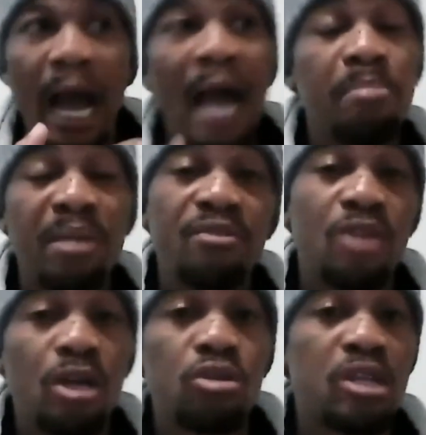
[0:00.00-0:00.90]
I believe
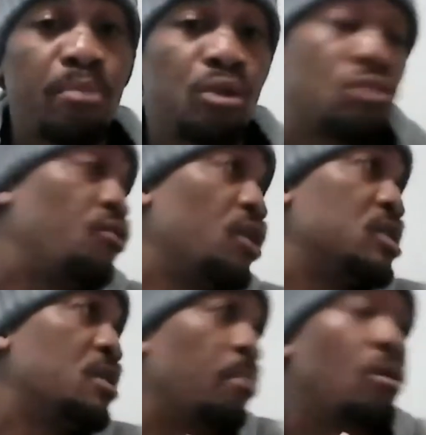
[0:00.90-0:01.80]
that you're supposed to
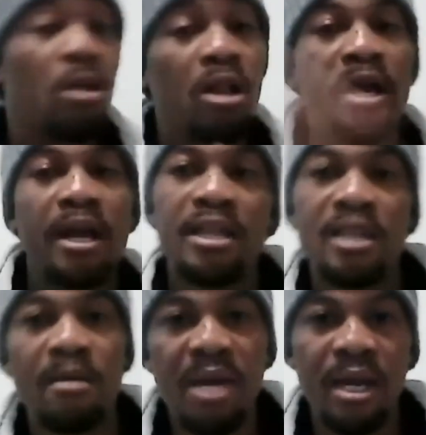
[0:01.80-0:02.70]
face the ball
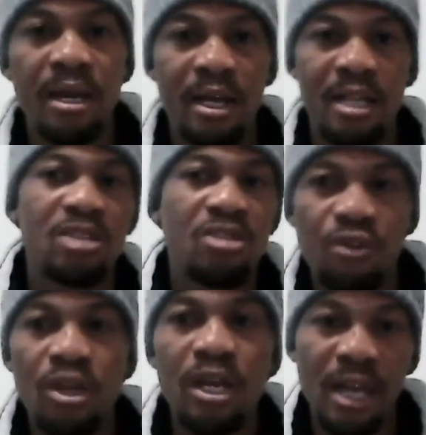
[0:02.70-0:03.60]
and the man, at least if
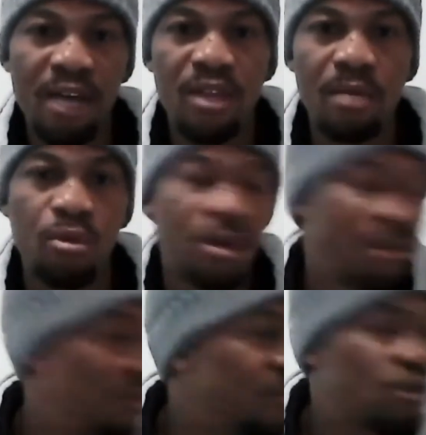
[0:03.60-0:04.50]
you can have them,
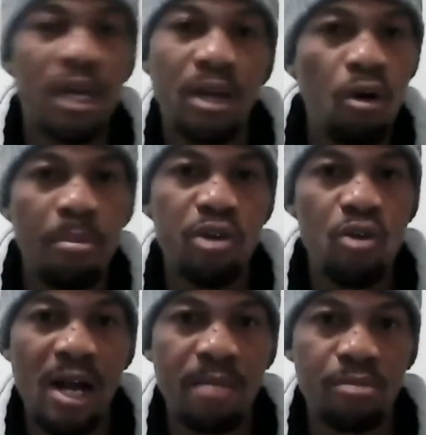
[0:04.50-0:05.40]
even if you can open
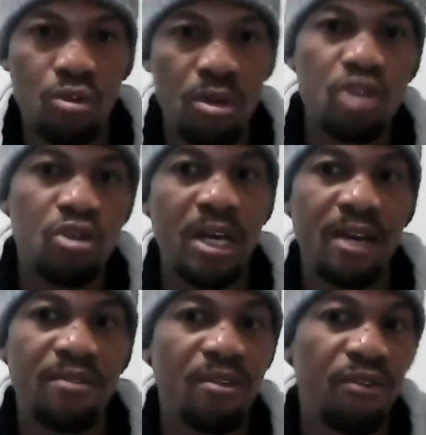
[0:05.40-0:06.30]
your arms so that you can
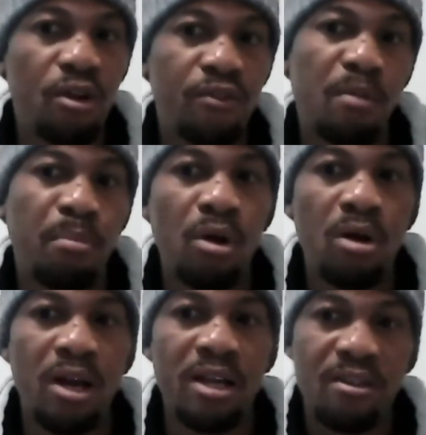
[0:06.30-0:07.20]
have the feel of the
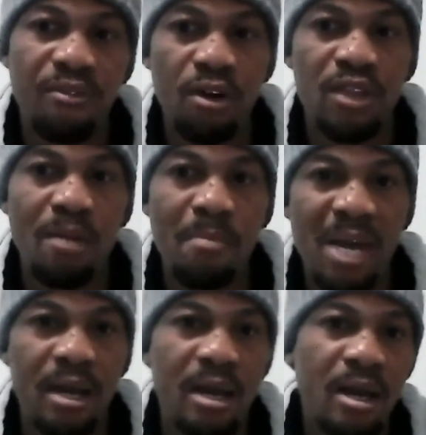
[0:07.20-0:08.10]
ball and the feel of the
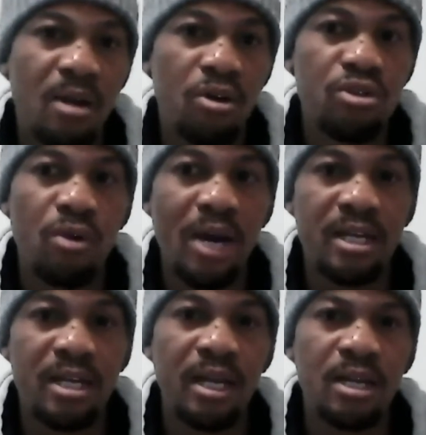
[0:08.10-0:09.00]
man on your
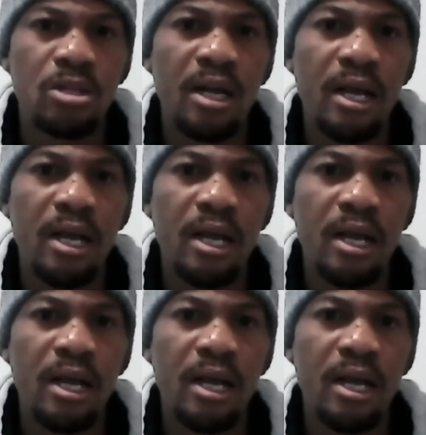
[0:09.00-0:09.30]
right hand.